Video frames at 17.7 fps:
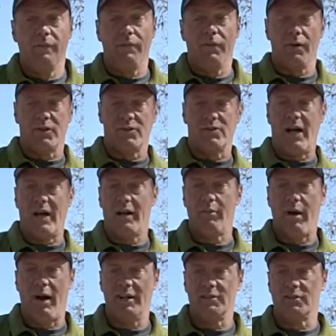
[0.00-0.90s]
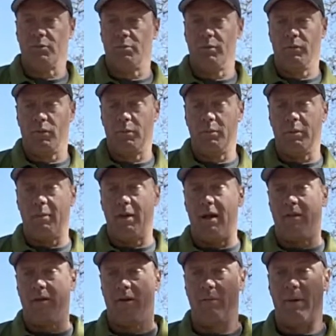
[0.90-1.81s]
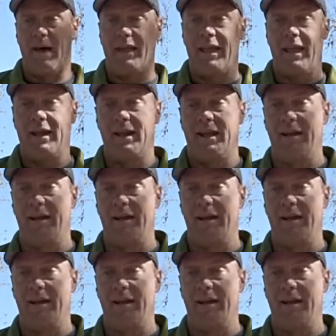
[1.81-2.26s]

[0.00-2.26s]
your sidearm Heisler will be better than your backhand